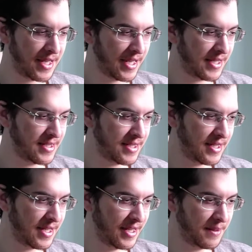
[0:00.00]
and
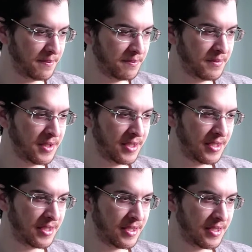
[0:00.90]
I'm
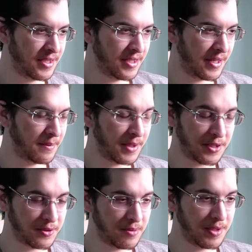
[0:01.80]

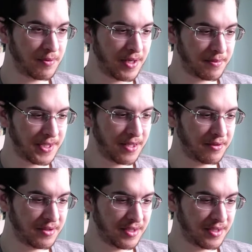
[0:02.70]
extremely wiped out.